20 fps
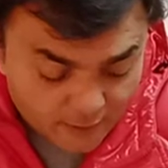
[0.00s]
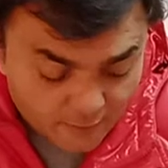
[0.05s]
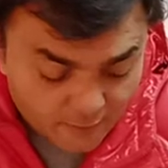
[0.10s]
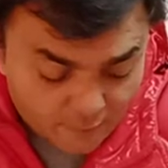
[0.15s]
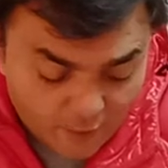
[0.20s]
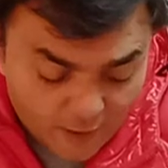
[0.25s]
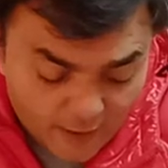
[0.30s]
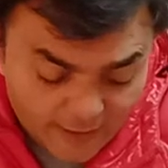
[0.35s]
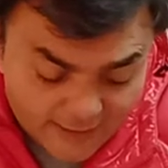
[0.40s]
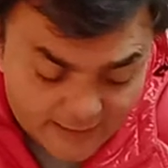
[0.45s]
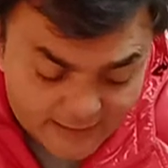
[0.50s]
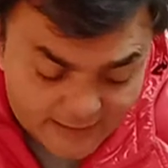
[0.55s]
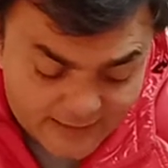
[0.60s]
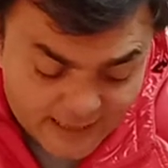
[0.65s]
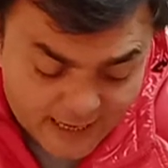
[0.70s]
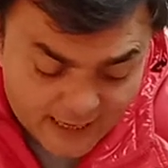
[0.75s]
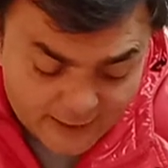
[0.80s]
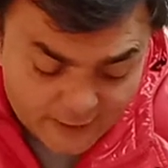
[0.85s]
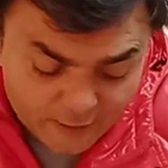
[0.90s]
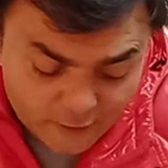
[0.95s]
Forests
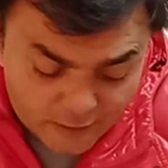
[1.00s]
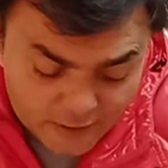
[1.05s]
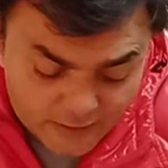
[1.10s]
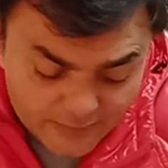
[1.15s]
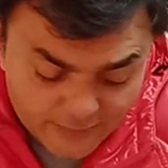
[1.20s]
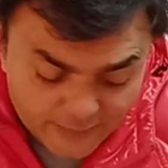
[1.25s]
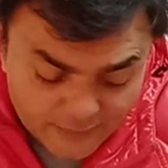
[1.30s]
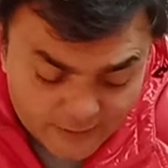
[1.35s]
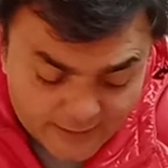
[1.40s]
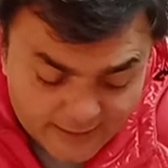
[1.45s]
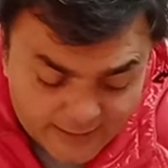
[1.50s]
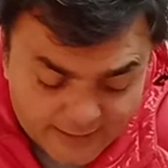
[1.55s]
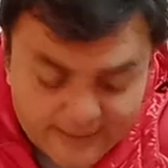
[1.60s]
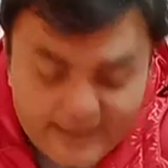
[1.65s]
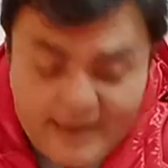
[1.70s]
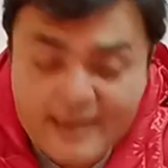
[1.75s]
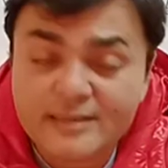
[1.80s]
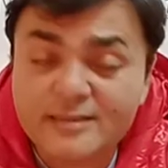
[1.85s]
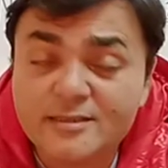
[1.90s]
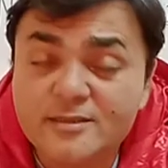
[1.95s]
are useful in
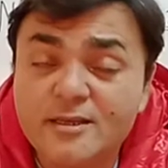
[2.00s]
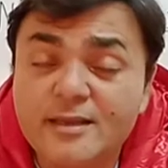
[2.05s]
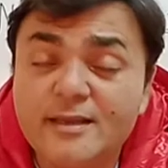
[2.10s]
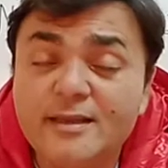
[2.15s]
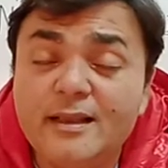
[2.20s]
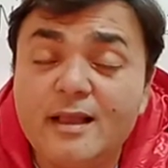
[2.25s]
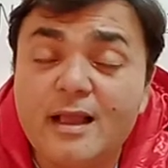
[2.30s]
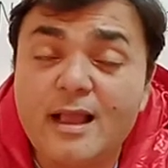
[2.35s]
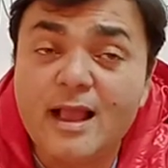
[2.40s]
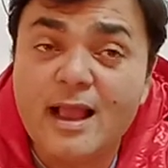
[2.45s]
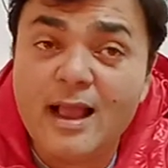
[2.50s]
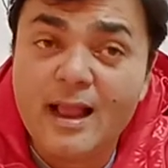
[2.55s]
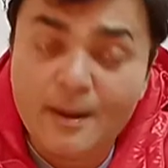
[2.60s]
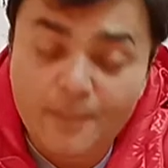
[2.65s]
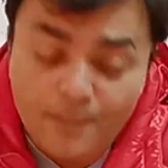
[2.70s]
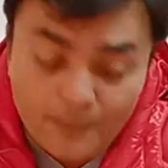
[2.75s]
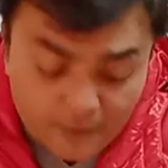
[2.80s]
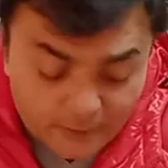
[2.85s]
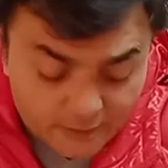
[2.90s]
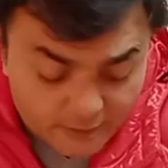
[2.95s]
reducing
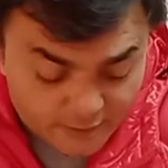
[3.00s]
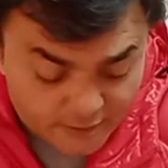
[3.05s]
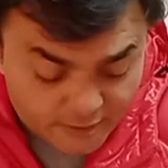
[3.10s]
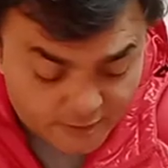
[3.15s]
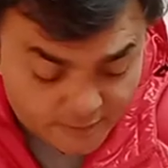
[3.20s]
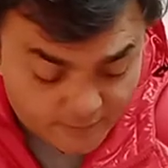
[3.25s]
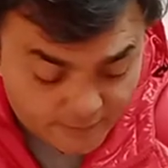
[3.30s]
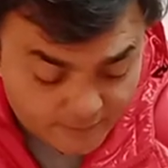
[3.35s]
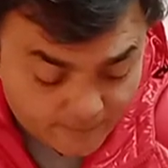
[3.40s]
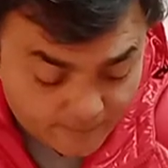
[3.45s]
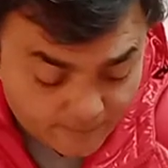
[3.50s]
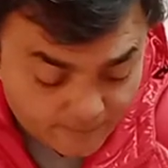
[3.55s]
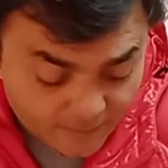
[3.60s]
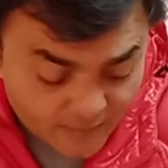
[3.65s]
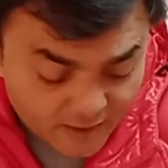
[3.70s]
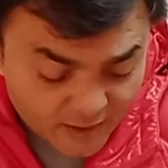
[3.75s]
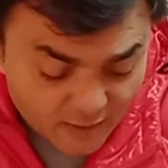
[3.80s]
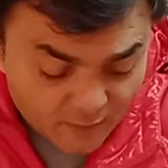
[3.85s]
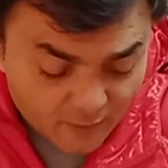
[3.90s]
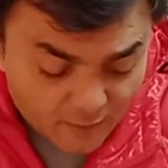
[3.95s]
air
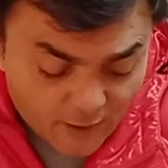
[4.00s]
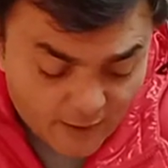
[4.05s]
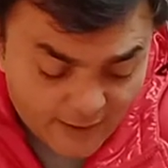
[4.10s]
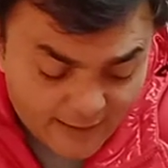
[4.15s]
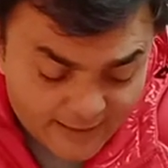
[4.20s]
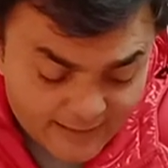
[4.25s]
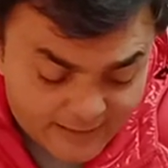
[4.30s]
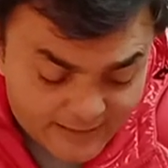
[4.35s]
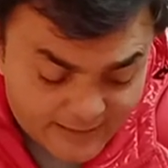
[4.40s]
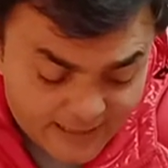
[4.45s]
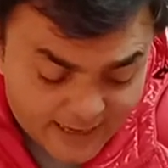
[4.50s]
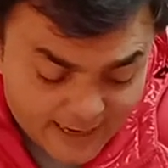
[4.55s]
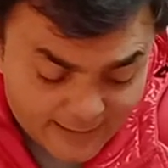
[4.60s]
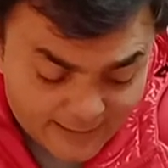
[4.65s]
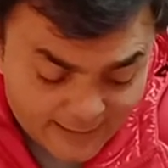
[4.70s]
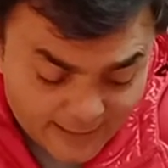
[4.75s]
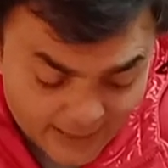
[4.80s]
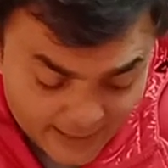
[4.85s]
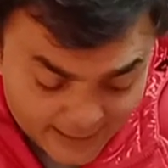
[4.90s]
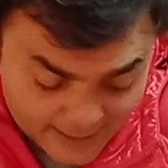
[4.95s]
pollution. Forests
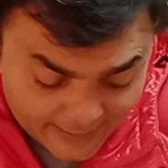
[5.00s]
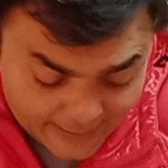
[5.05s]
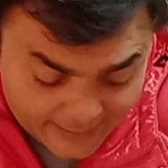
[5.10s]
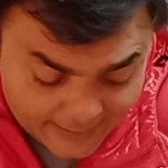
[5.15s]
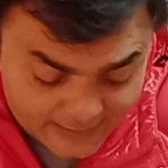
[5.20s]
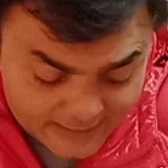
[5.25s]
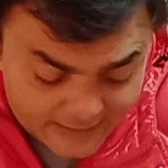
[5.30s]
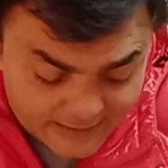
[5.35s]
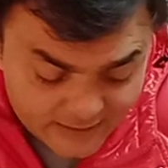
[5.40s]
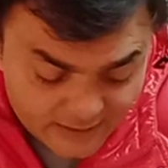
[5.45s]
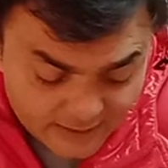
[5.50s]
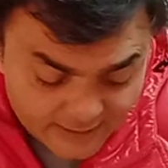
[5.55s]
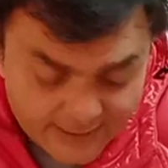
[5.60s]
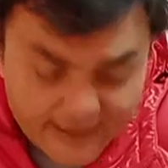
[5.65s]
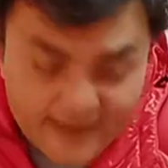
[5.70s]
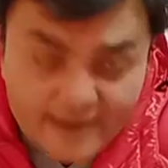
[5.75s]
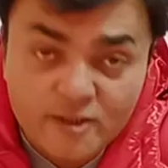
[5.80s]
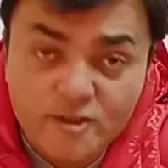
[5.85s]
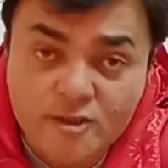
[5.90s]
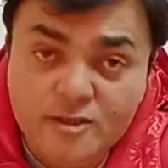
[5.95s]
enhance the
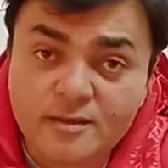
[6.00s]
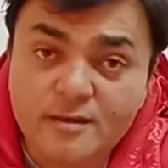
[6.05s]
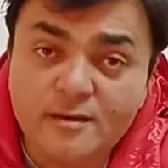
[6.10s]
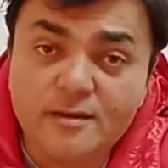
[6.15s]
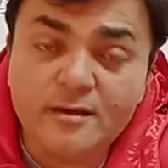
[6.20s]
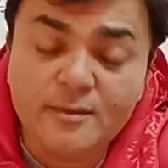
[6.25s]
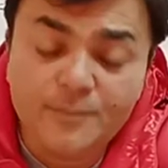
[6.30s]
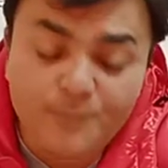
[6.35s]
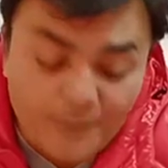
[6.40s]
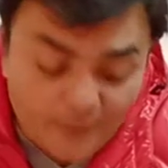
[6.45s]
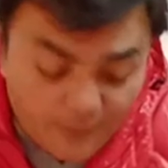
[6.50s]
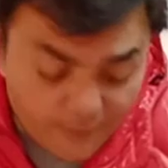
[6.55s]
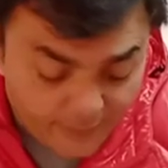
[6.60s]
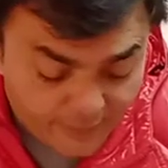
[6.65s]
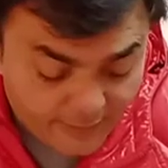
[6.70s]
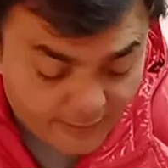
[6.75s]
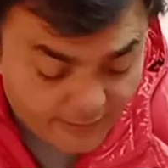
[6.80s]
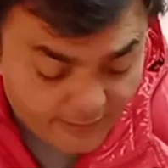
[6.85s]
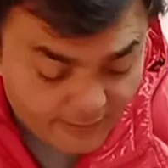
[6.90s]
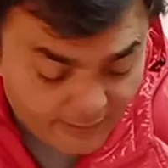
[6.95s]
natural
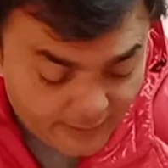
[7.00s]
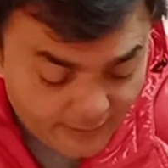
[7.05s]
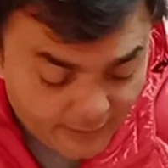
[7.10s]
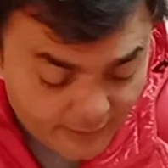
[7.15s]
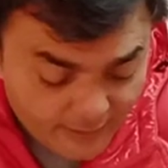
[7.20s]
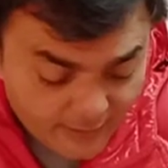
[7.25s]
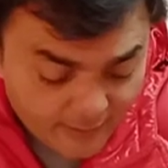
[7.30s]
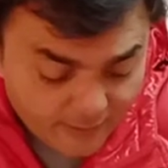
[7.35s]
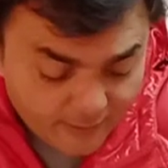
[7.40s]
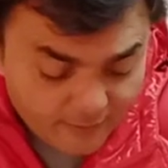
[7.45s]
beauty.